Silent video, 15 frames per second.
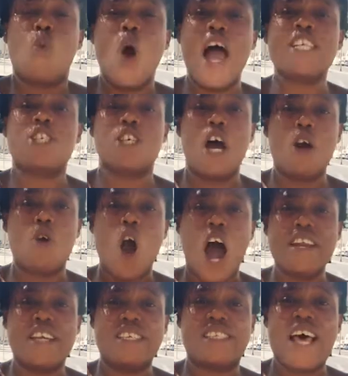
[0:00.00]
Question
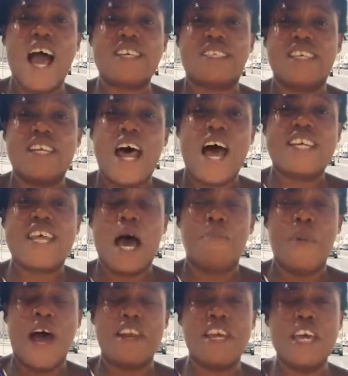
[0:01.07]
God is asking
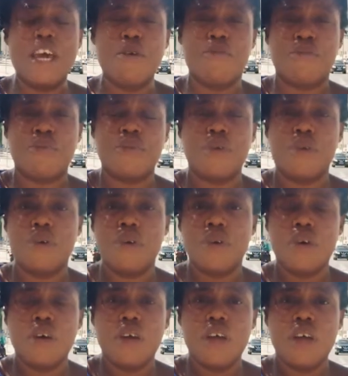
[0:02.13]
Adam and Eve.
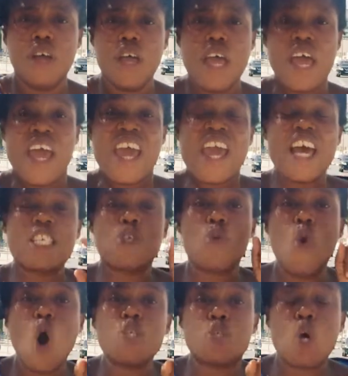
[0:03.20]
It's
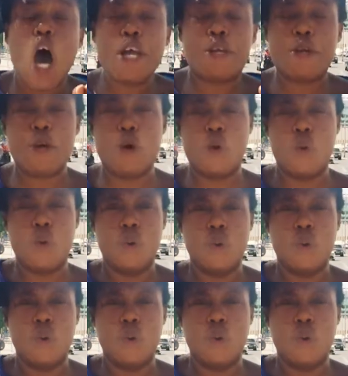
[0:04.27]
who told you?